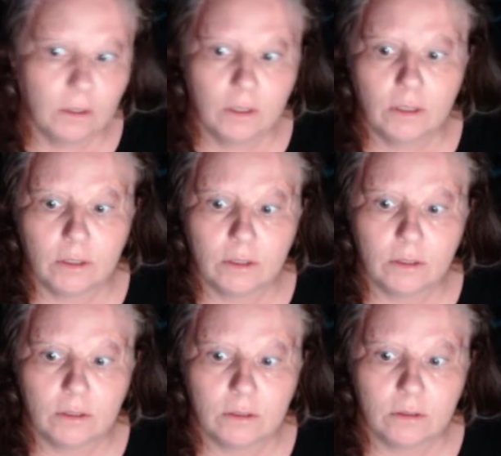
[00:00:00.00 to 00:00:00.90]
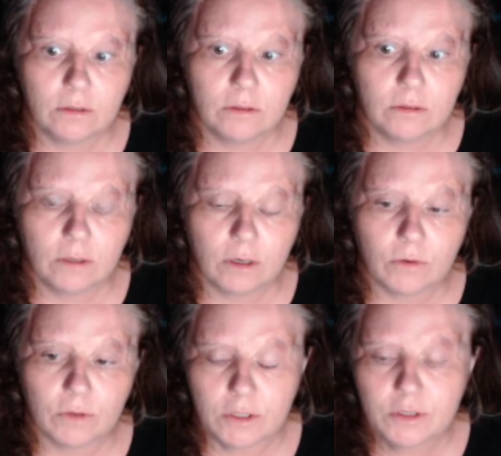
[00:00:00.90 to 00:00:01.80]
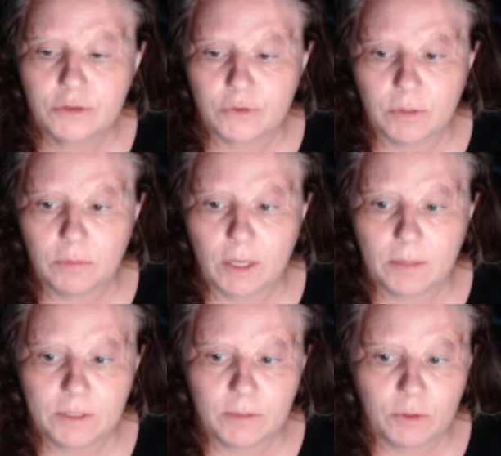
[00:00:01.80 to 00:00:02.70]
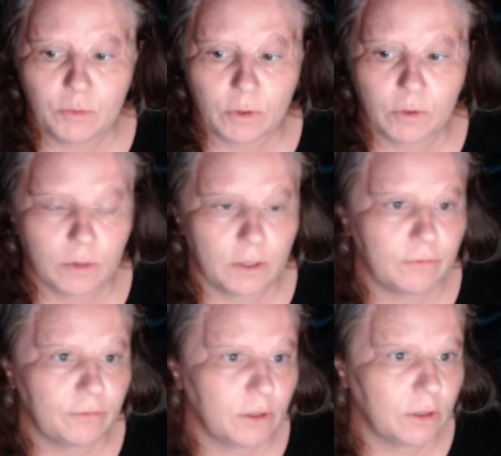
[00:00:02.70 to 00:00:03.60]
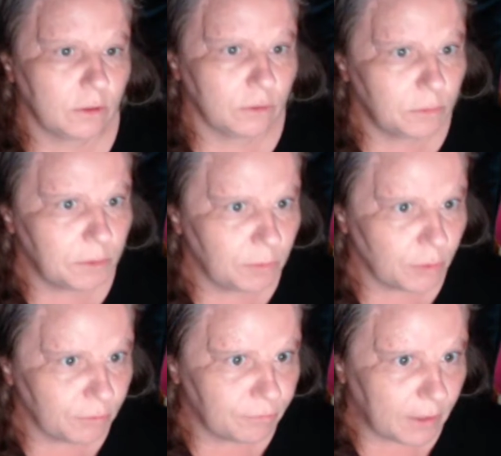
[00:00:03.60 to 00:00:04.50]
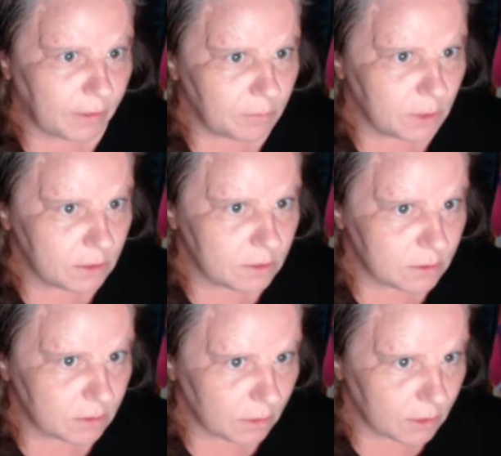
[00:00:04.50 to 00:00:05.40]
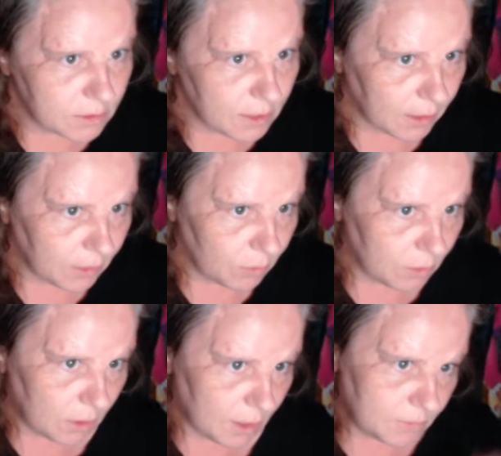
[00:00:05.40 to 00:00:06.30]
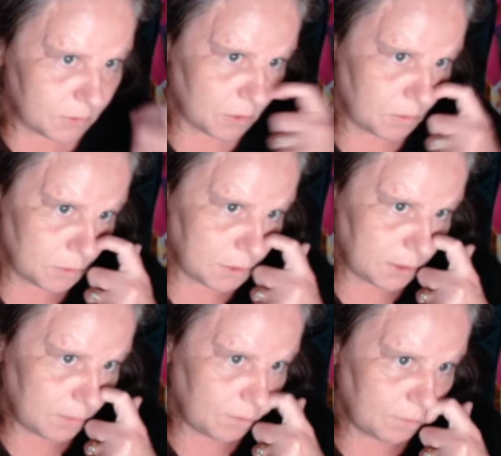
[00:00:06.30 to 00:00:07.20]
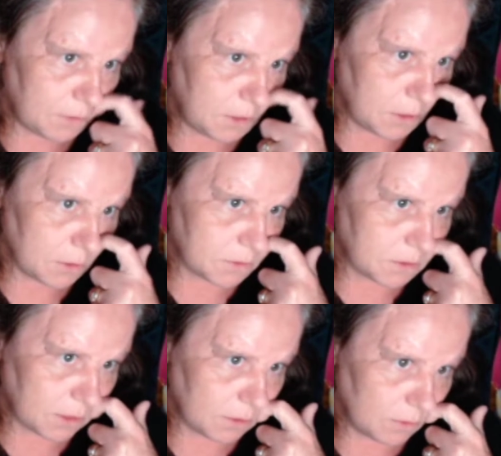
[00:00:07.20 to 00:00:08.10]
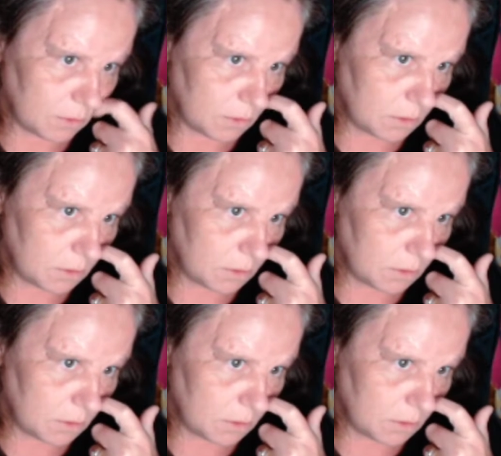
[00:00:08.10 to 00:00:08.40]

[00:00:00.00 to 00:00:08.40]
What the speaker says: And according to Streamlabs, I've been recording for a little bit more than 5 minutes, so that's accurate. Livestream received the video signal.